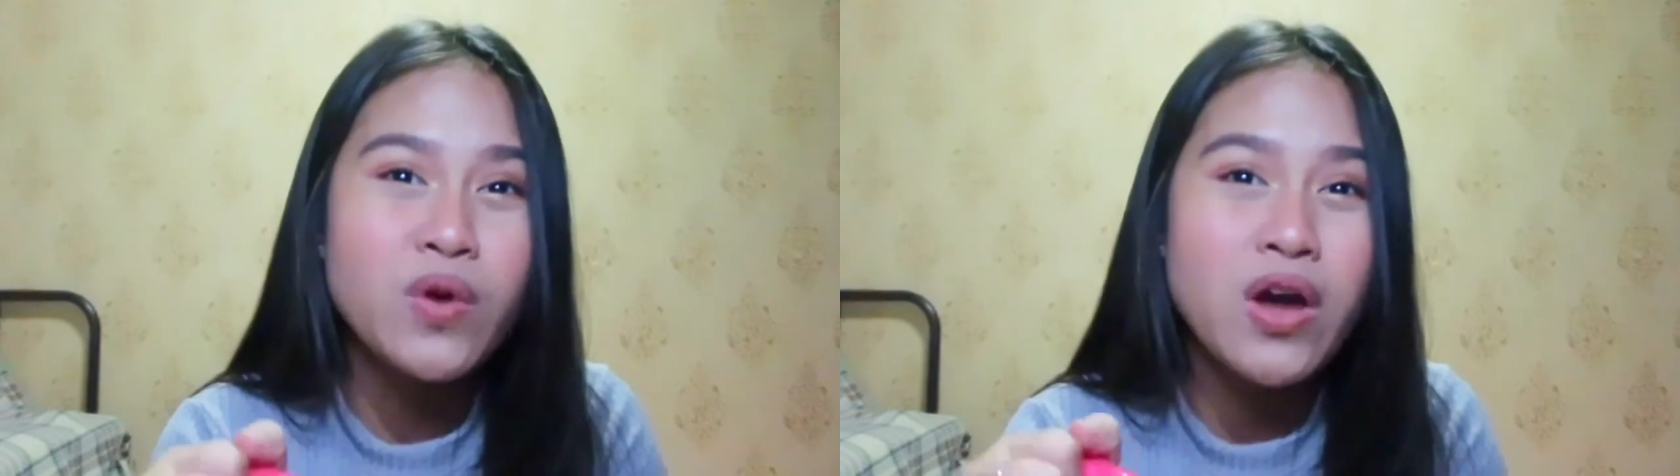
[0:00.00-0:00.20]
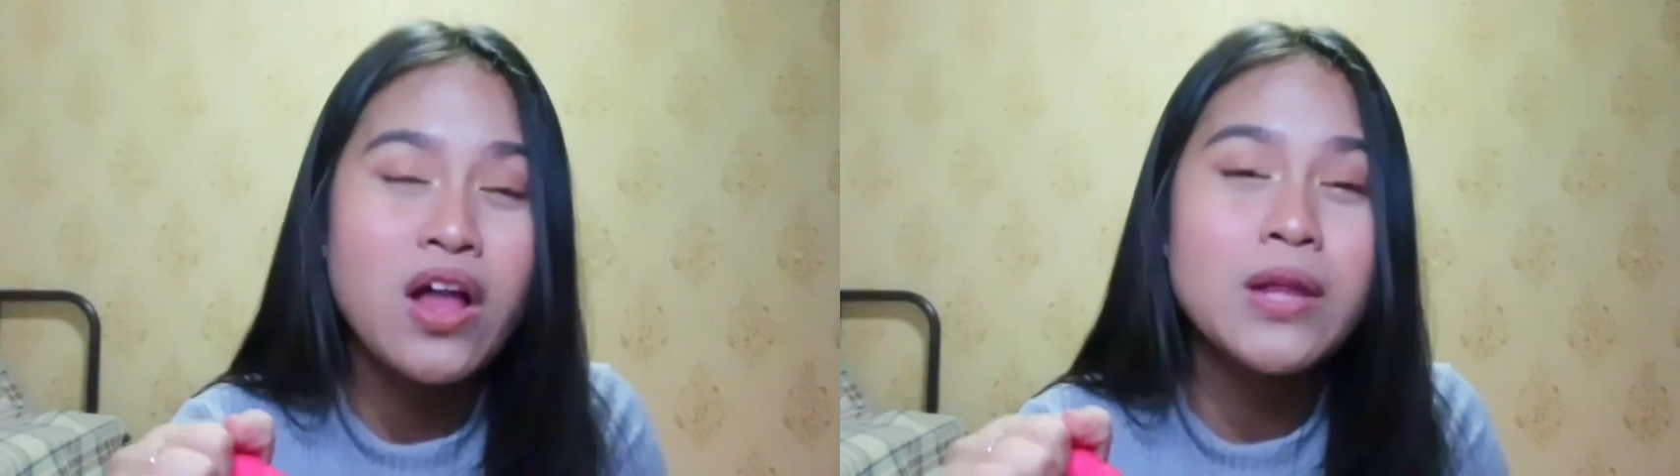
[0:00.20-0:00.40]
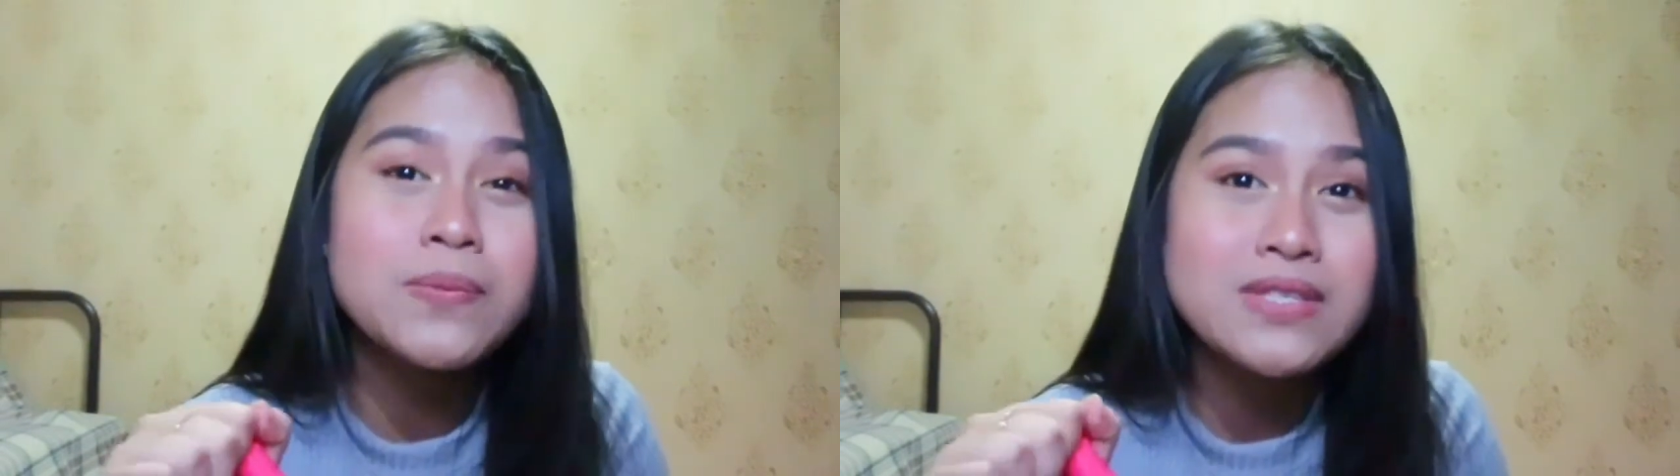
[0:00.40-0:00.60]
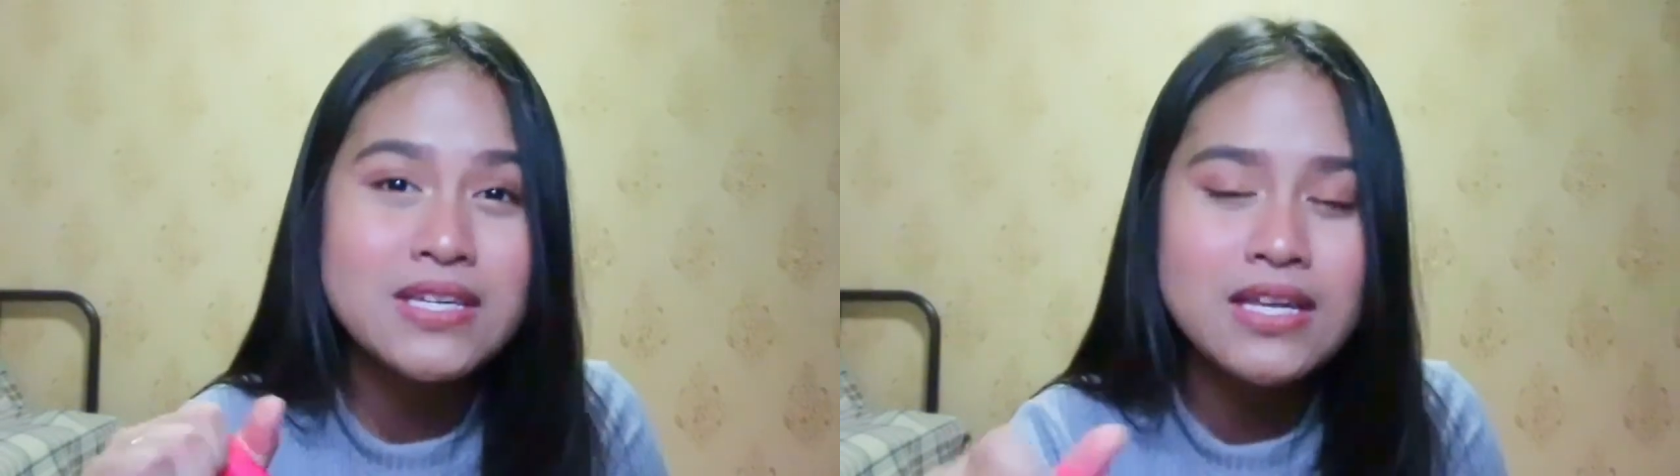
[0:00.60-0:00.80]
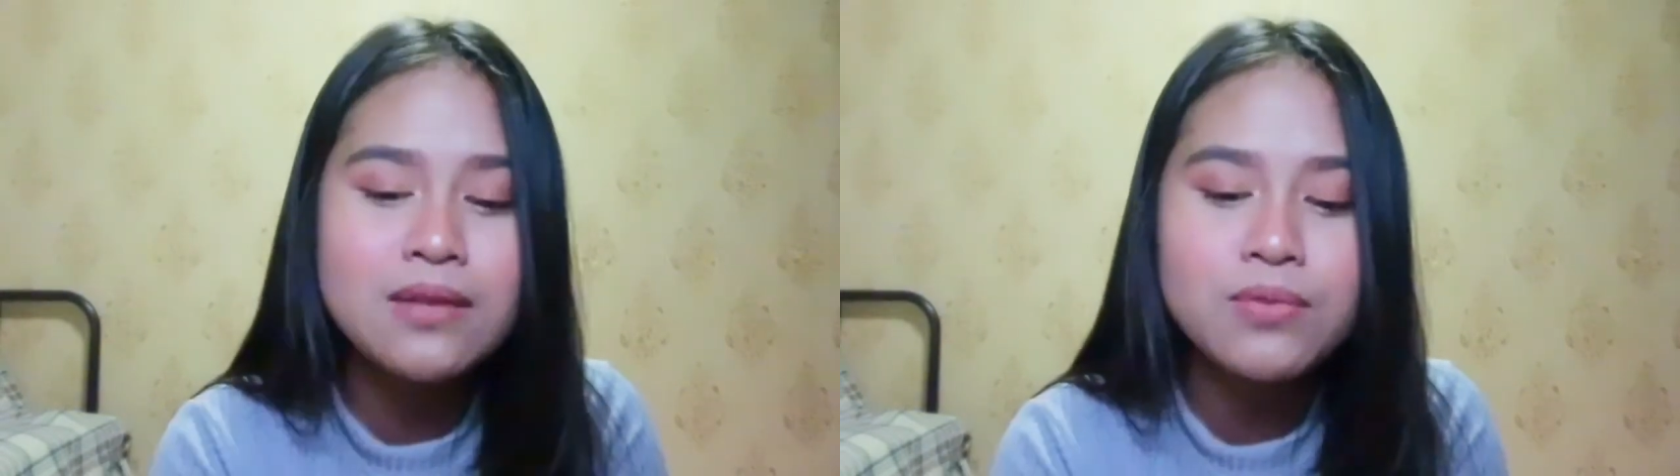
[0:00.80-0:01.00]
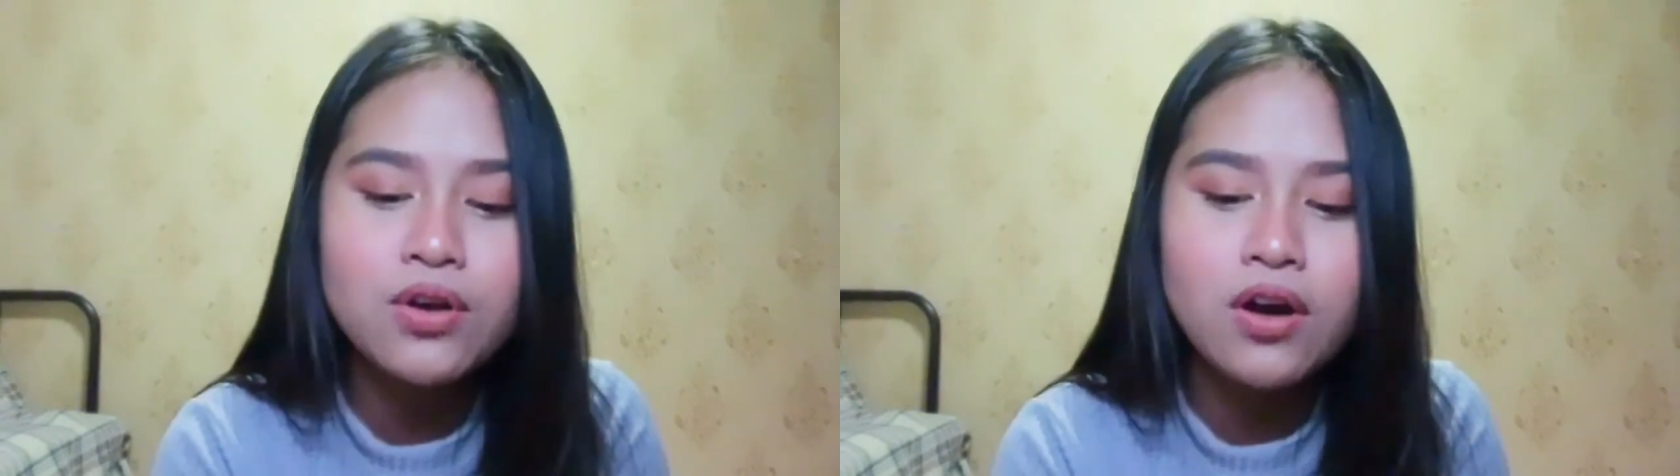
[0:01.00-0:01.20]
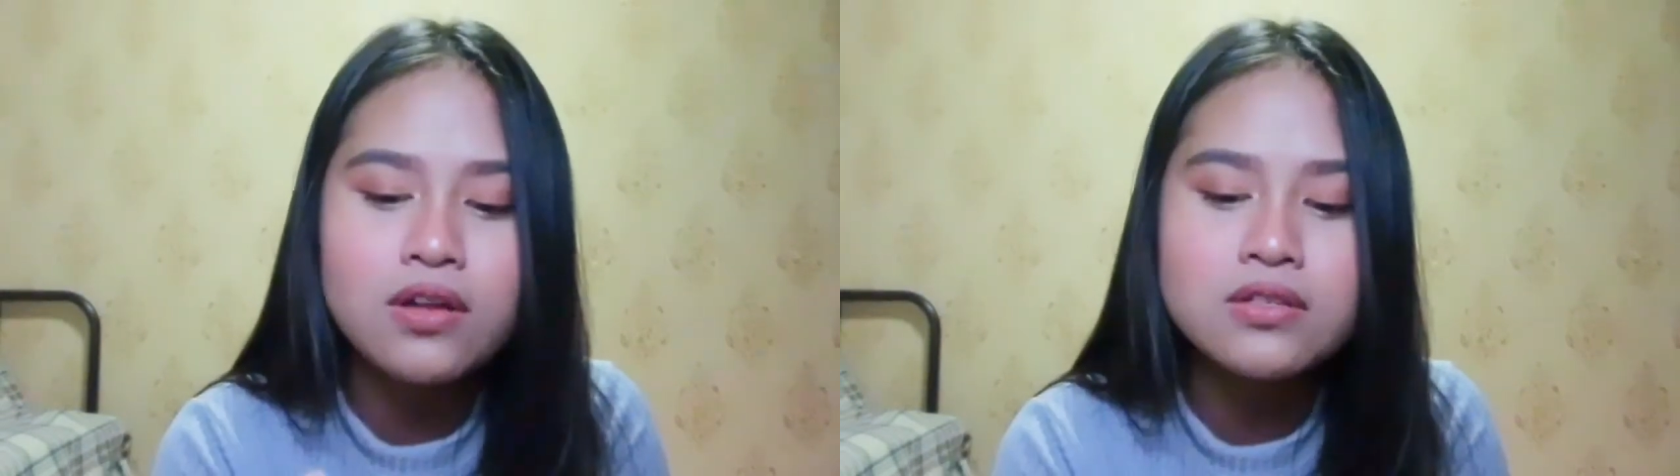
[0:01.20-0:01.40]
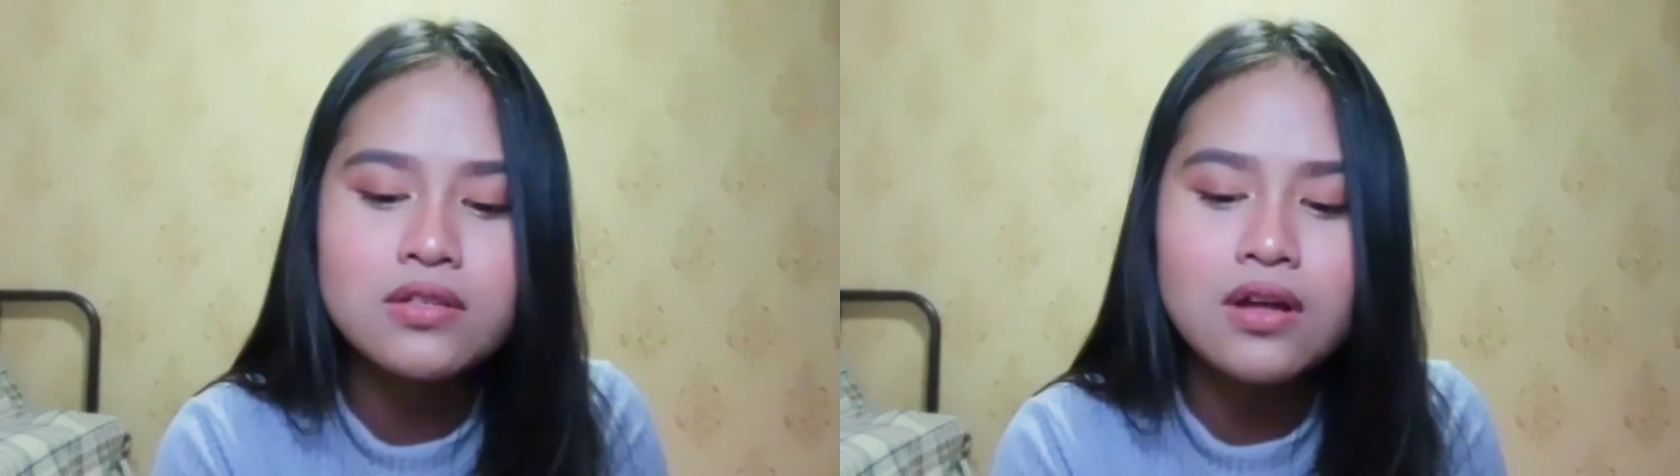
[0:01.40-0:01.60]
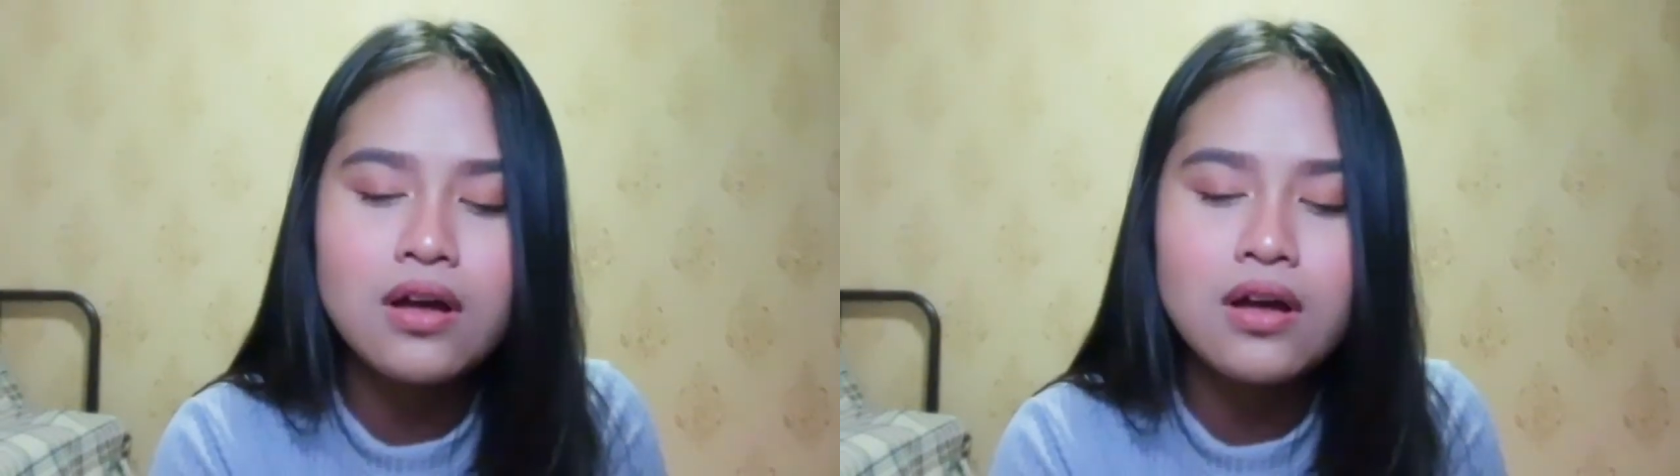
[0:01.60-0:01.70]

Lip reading: wear a lip tint because